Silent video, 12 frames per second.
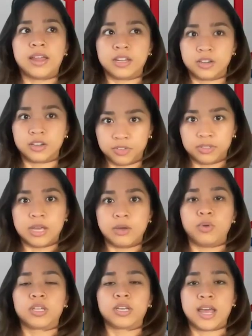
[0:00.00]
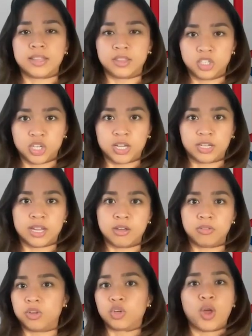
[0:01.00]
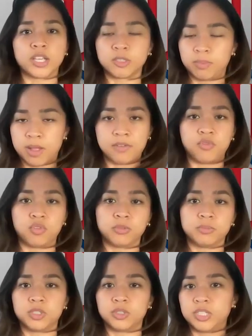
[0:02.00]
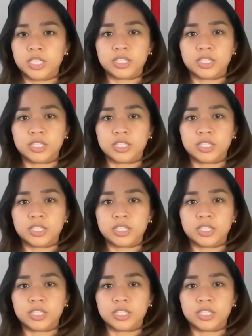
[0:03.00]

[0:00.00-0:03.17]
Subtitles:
at NFL Network, and at the Checkdown across platforms. So